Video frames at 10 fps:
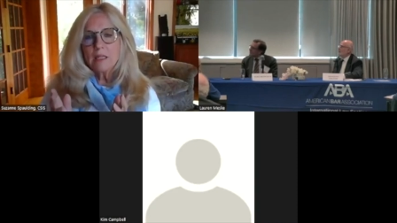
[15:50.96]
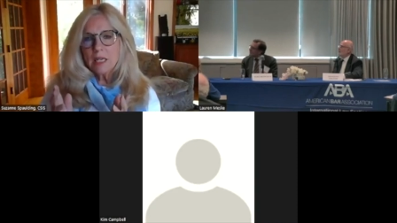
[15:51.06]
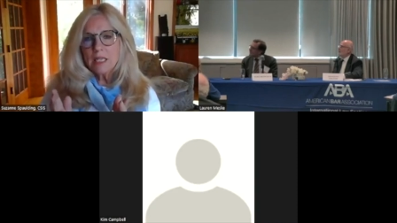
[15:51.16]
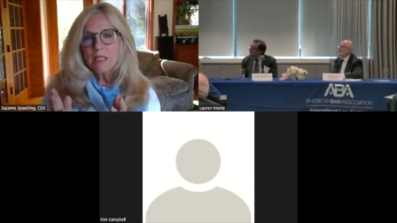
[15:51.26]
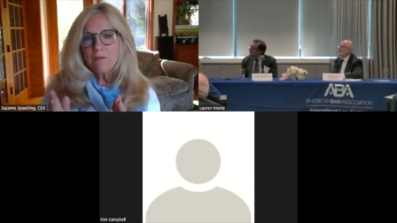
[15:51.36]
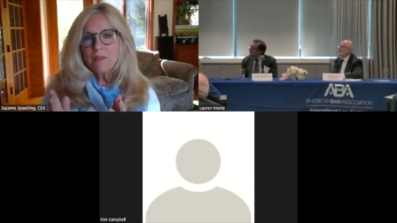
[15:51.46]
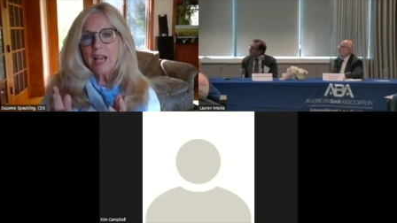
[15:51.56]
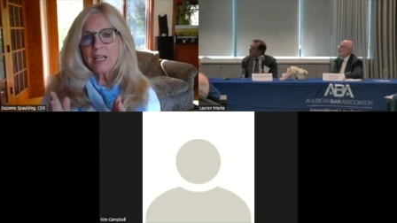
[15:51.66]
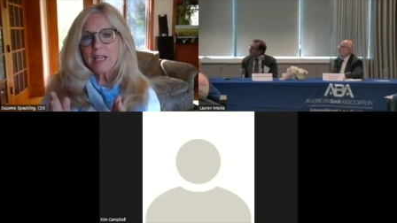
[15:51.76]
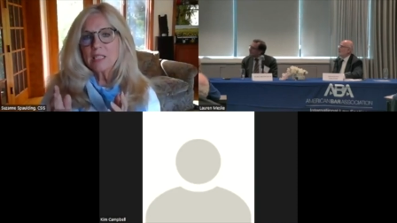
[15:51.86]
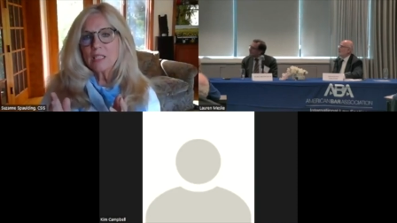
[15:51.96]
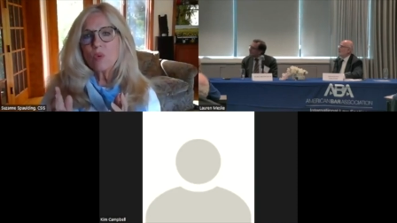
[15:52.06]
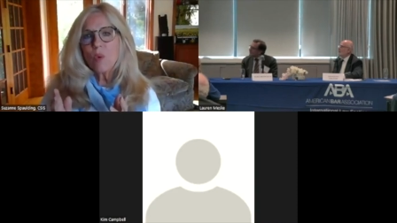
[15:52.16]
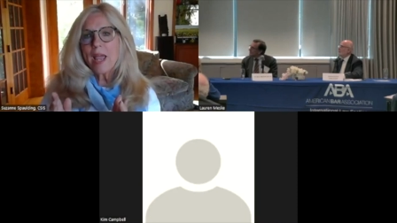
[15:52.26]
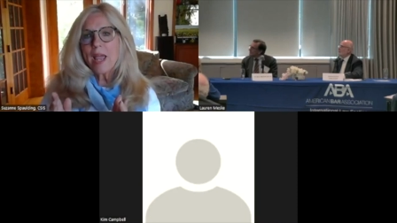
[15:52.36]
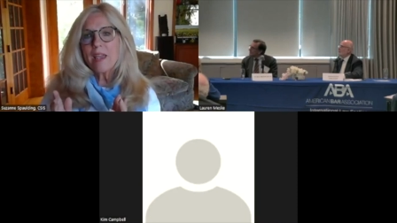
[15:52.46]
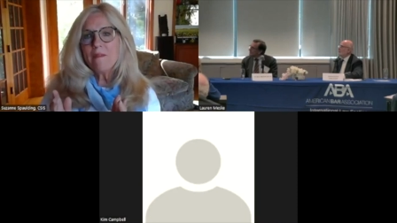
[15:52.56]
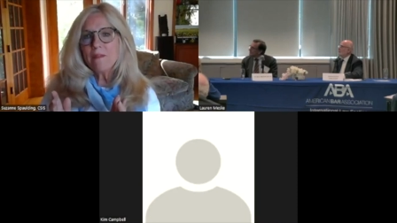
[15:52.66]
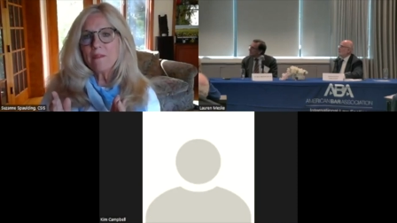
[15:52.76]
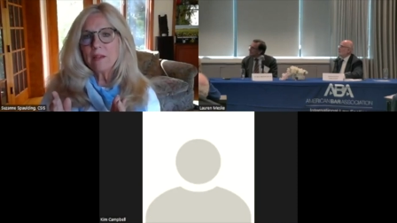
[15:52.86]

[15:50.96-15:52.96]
Does the flag still wave